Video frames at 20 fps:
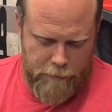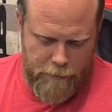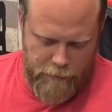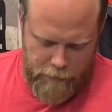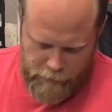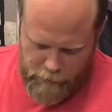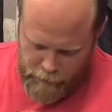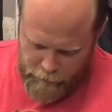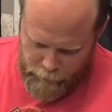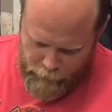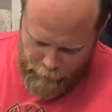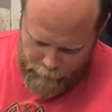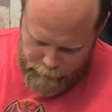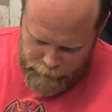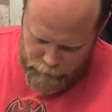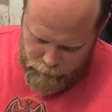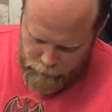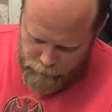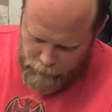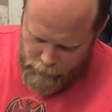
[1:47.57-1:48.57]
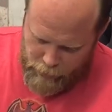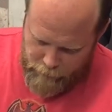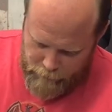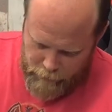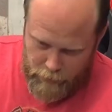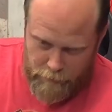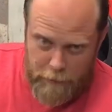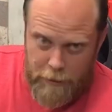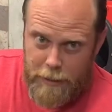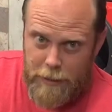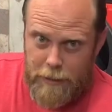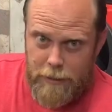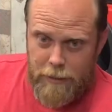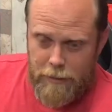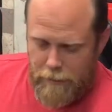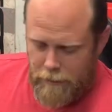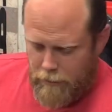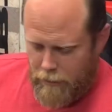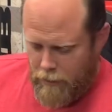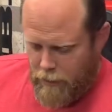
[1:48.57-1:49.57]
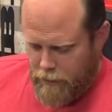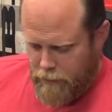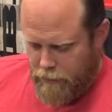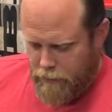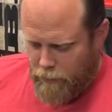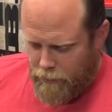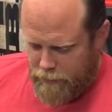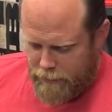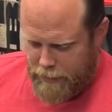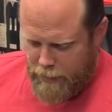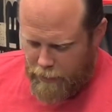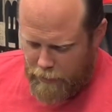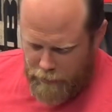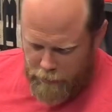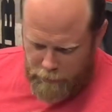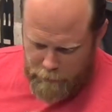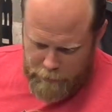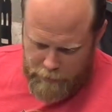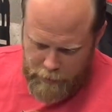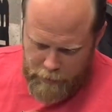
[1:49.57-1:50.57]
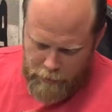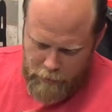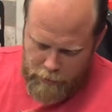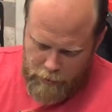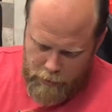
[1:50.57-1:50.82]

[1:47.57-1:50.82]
You know, if you have a screwdriver, you might need to auger the holes out a little bit,